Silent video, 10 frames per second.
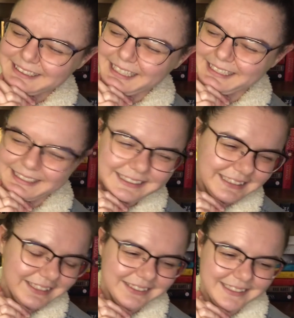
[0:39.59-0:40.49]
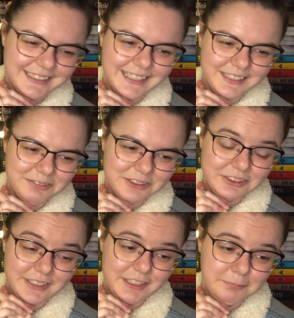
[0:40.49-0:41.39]
I think it's literally the
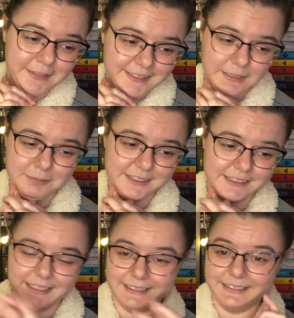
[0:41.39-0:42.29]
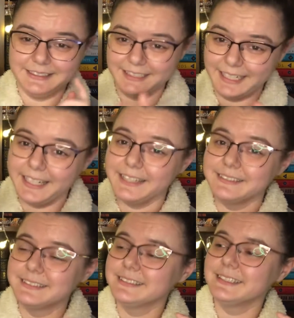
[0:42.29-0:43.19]
anniversary of pandemic status today,
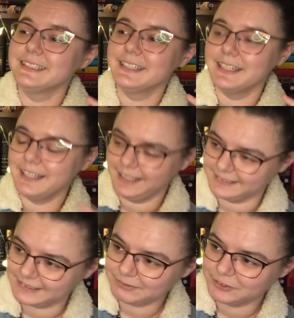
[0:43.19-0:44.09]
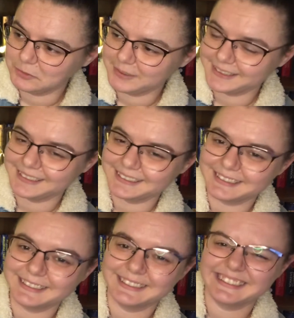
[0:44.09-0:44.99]
as I'm filming this.